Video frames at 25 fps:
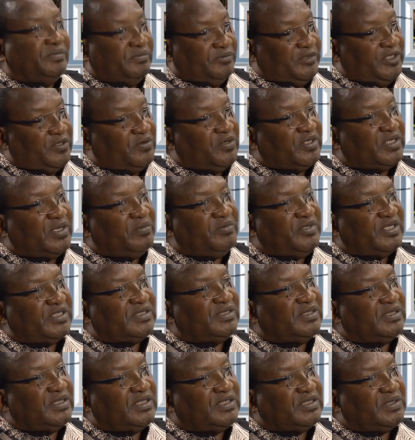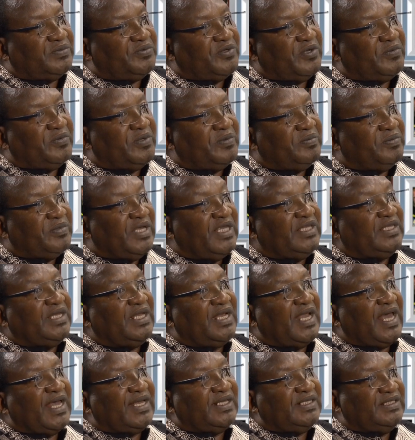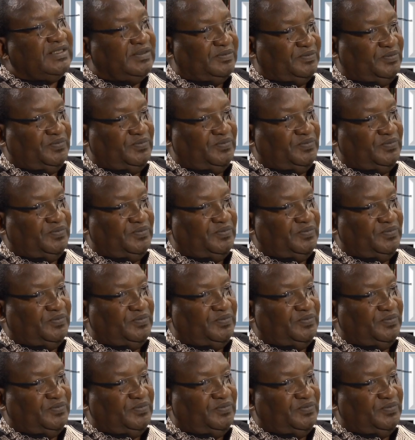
They got amnesty. That's the problem, and they lied.